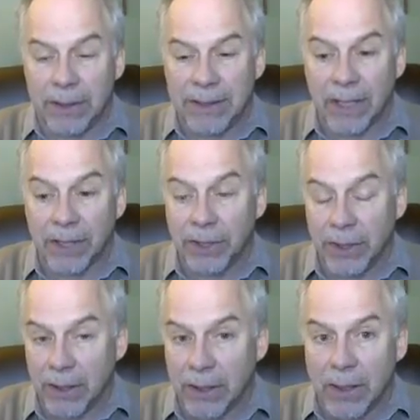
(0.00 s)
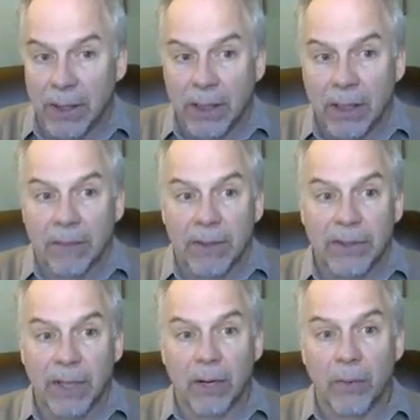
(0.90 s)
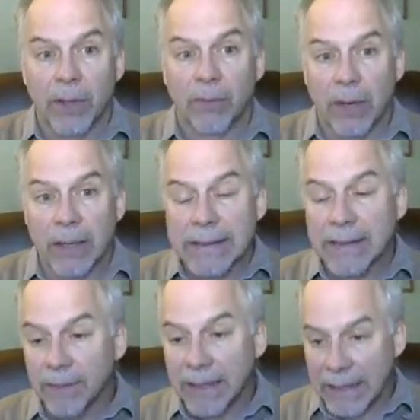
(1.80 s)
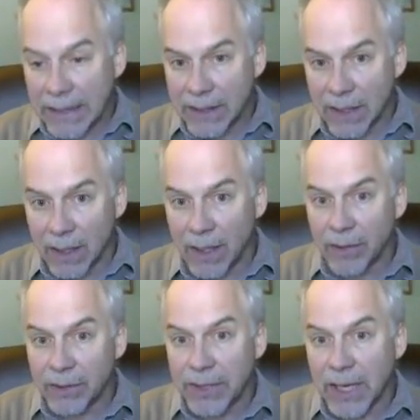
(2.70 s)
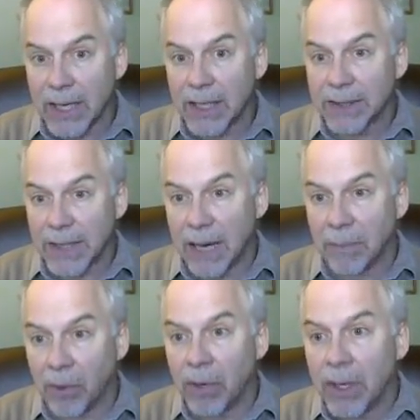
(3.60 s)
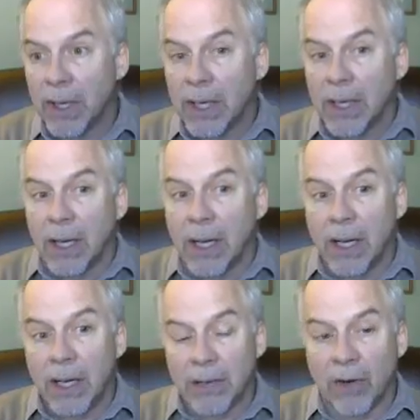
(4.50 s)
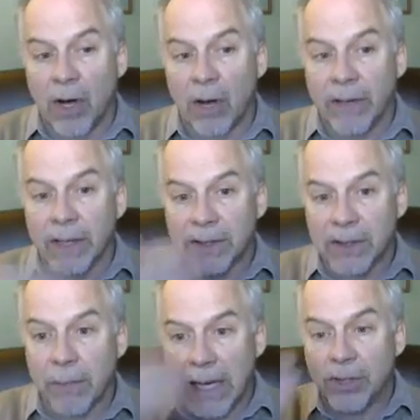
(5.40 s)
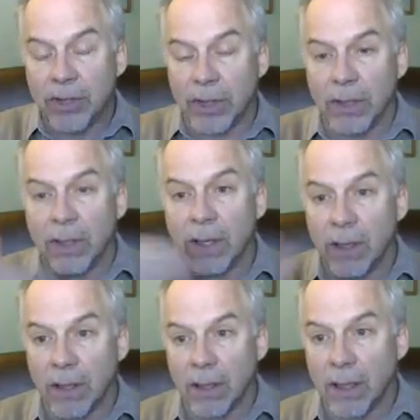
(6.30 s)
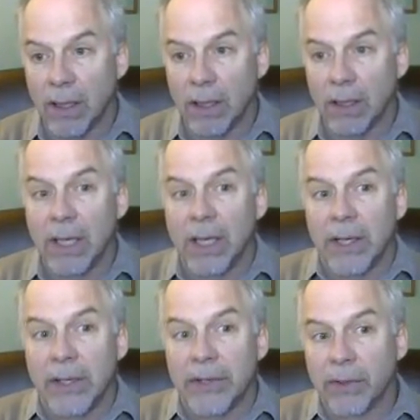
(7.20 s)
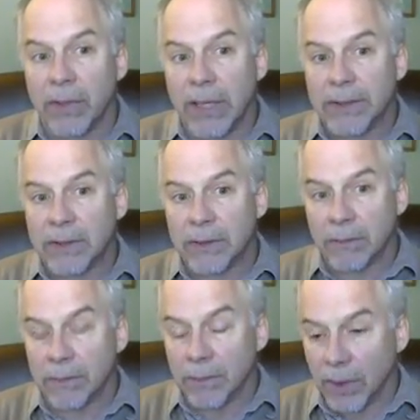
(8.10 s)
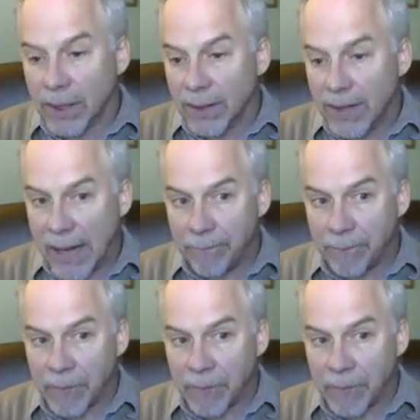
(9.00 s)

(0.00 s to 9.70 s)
I'm going to start with a relatively easy to understand example involving a summation. So let's look at that.